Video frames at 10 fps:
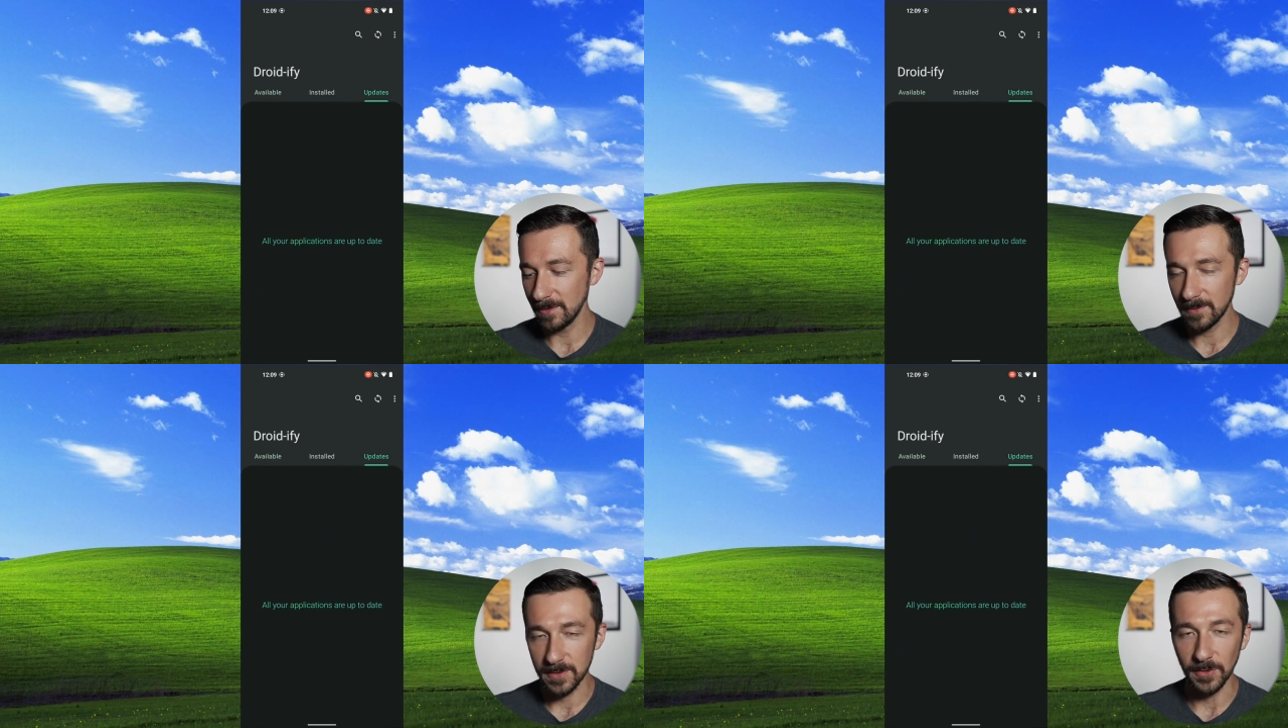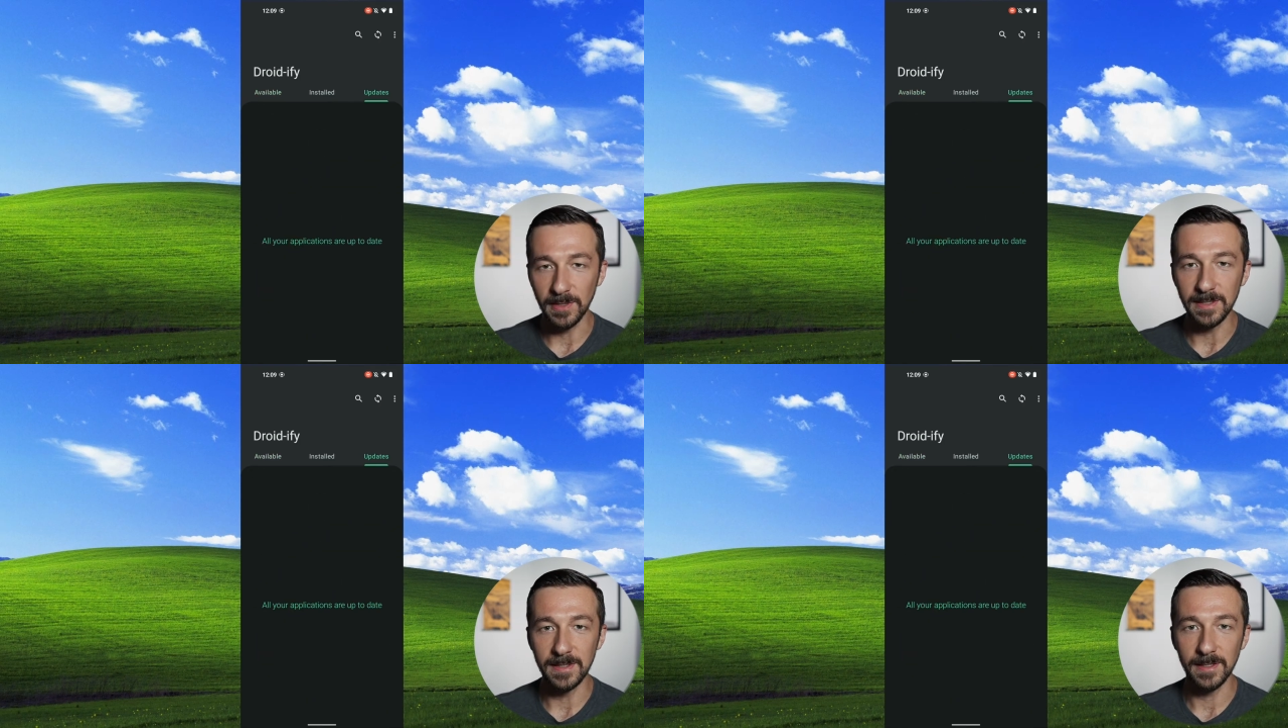There's no
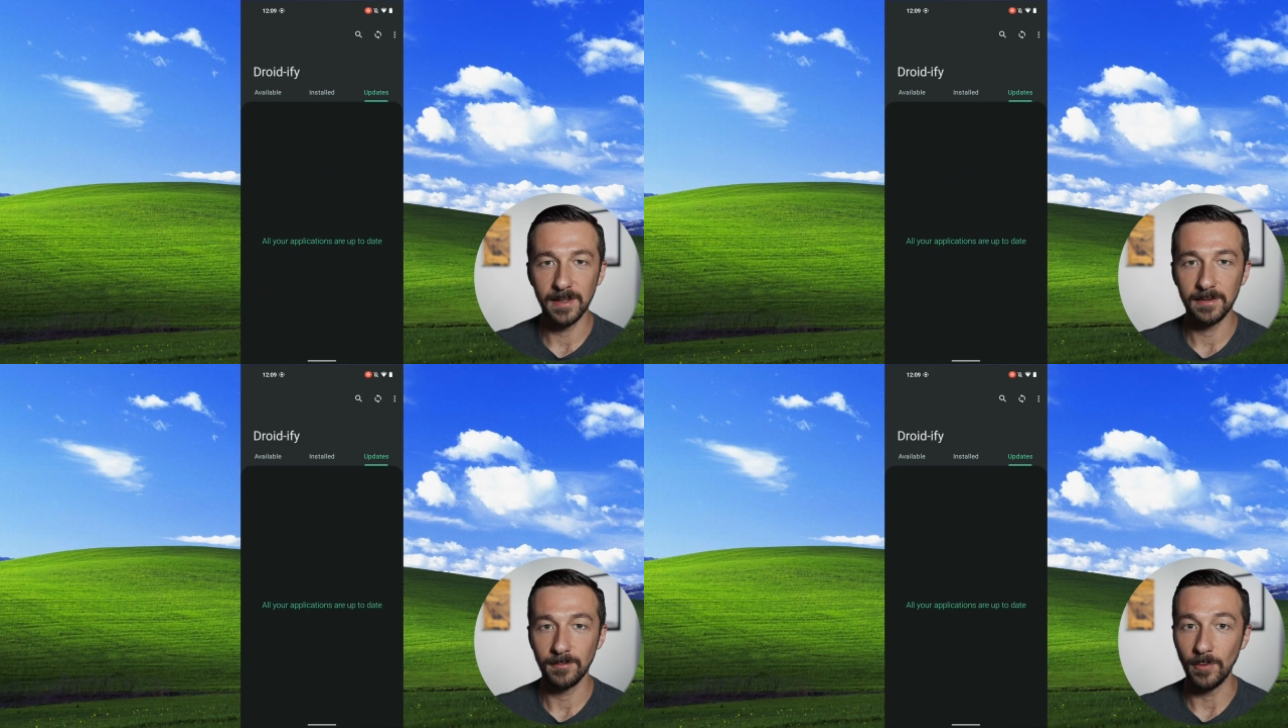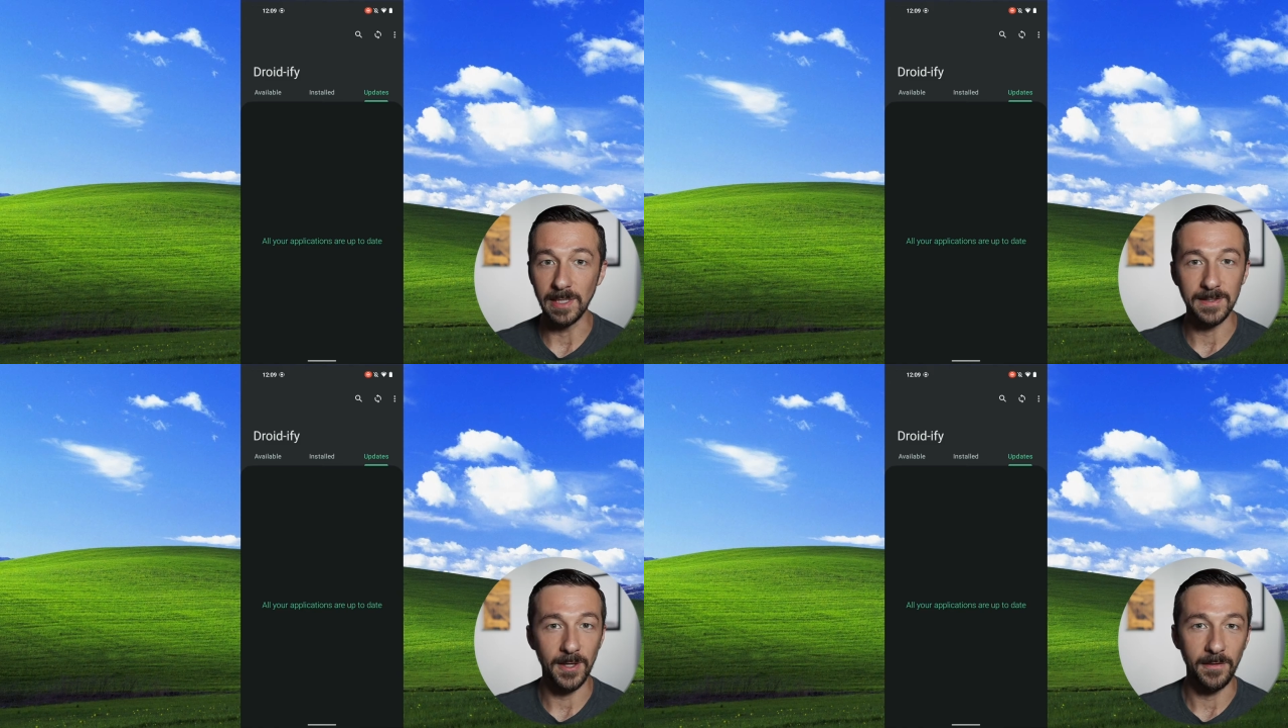need to
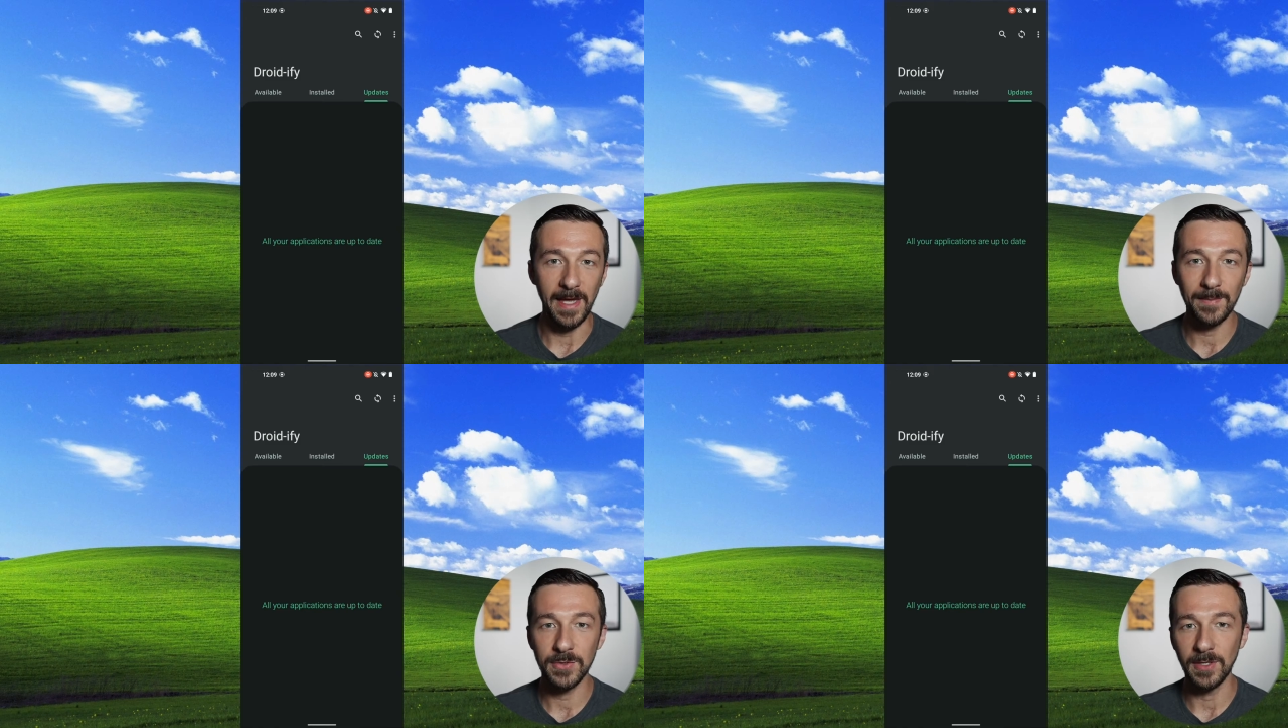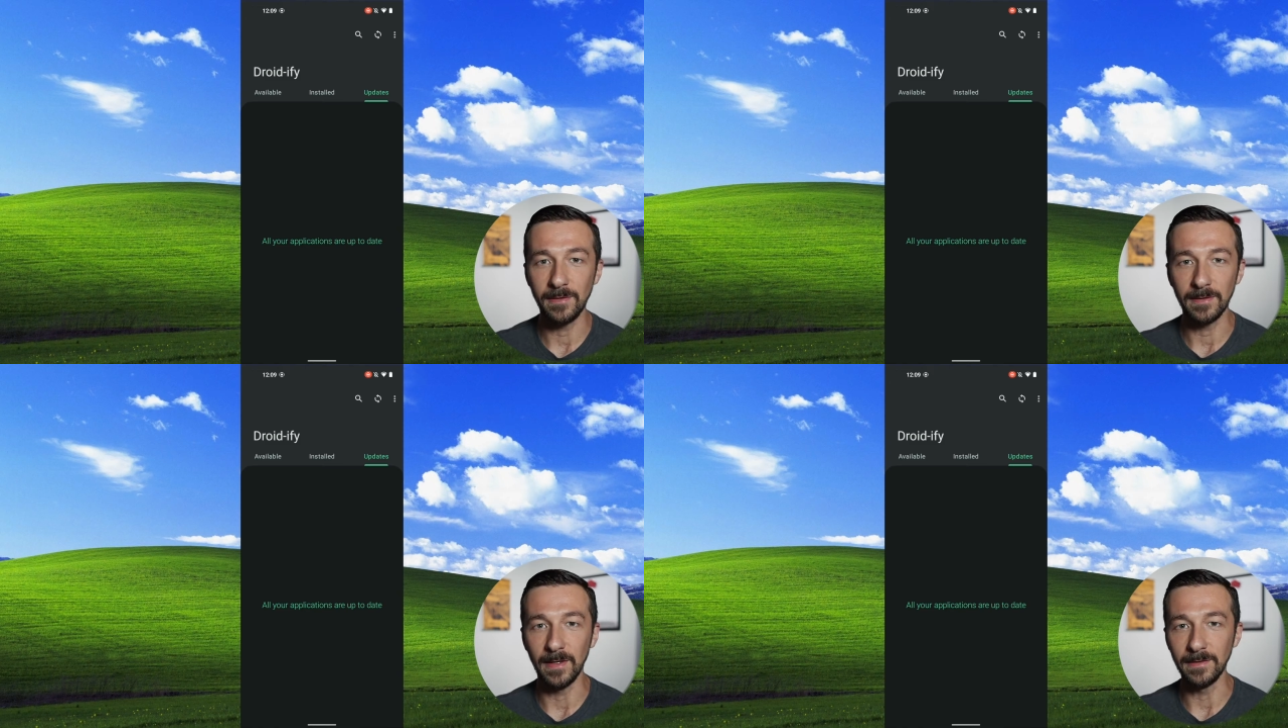reinstall the apps or
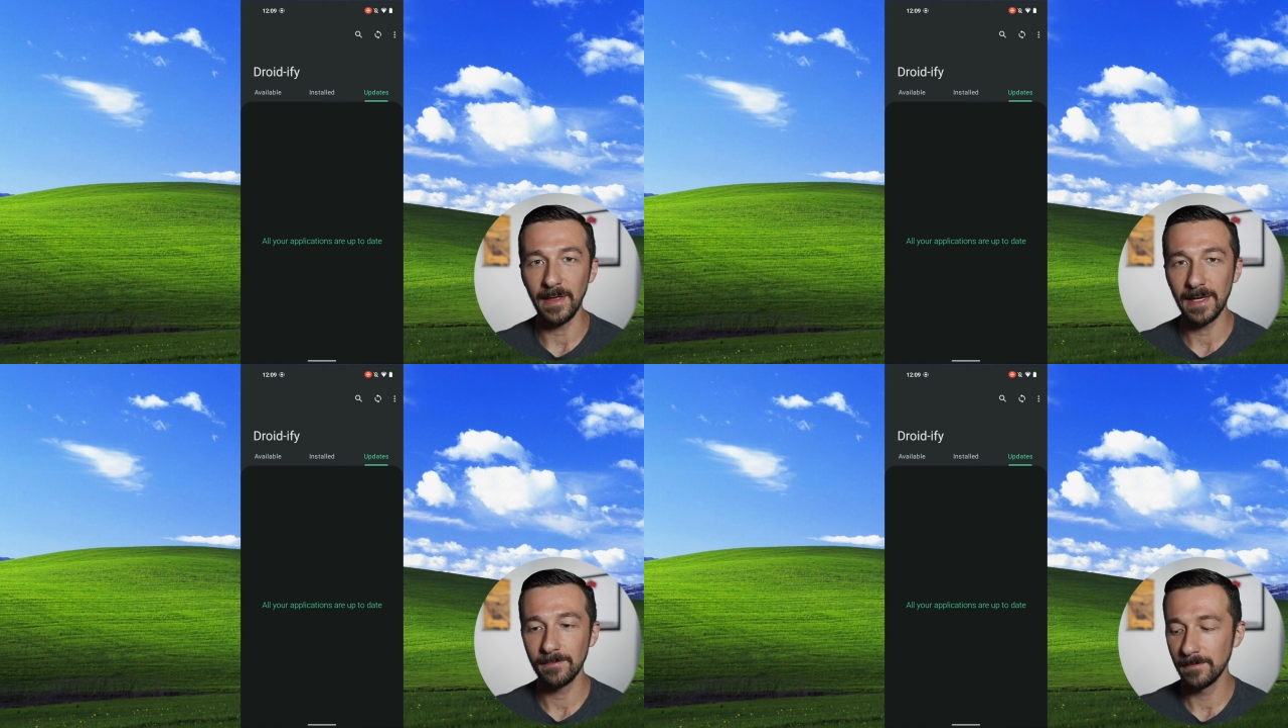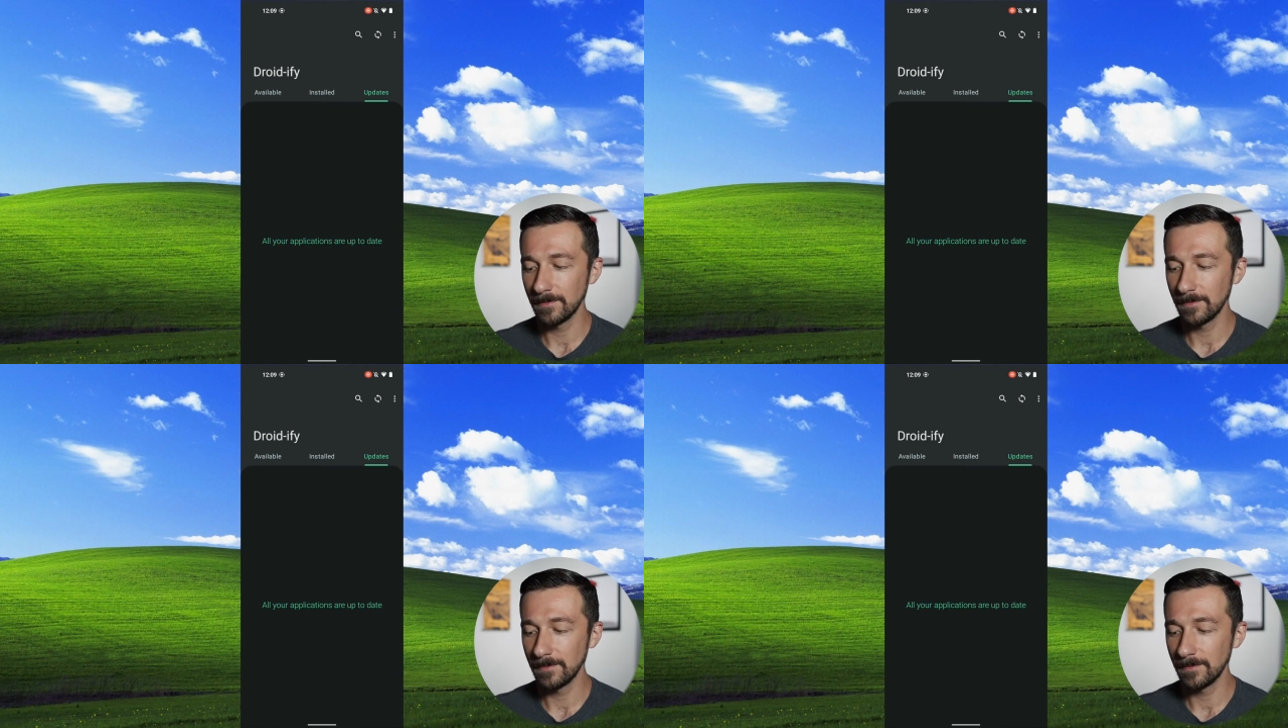anything like that.